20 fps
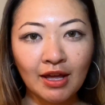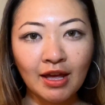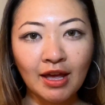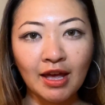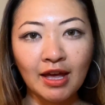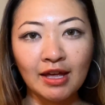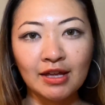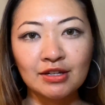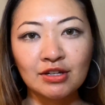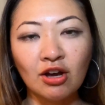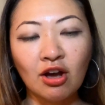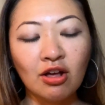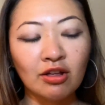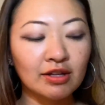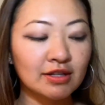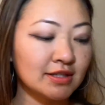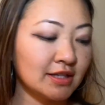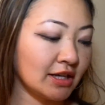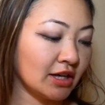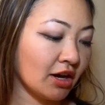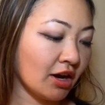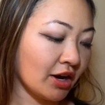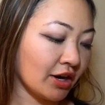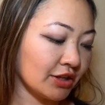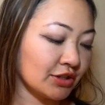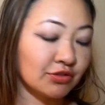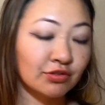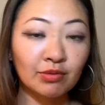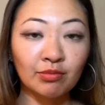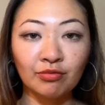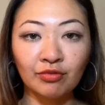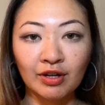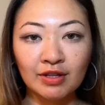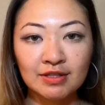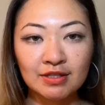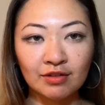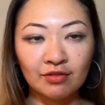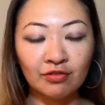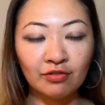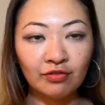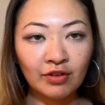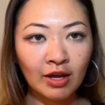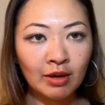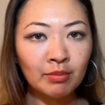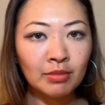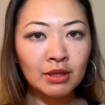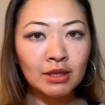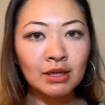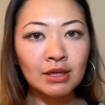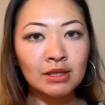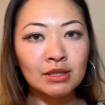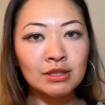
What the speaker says: and holiday cards from friends and family.